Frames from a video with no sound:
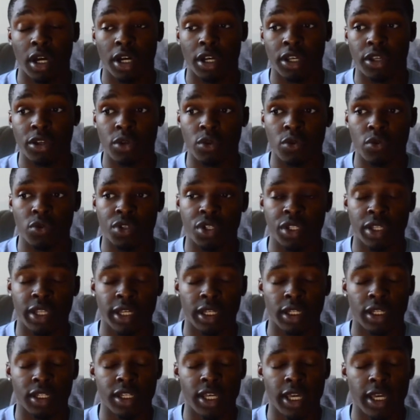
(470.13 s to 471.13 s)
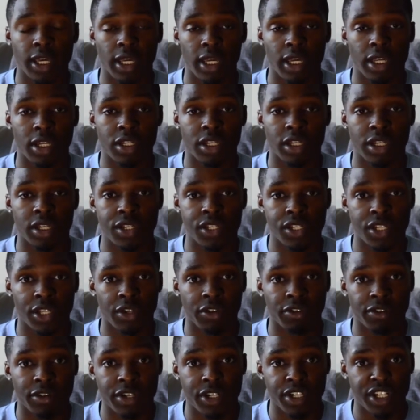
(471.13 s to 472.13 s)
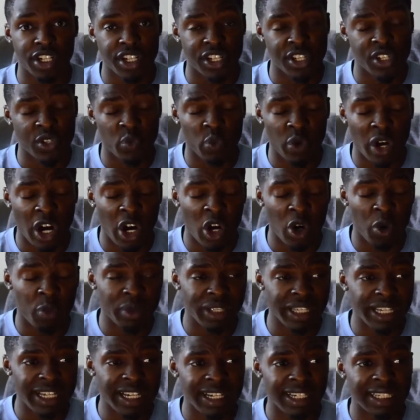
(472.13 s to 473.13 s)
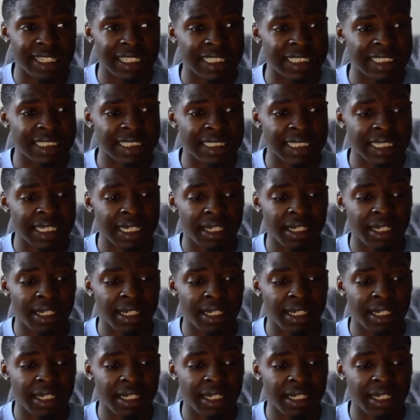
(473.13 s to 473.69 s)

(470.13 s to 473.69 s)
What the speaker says: huge thing to take into consideration as well, because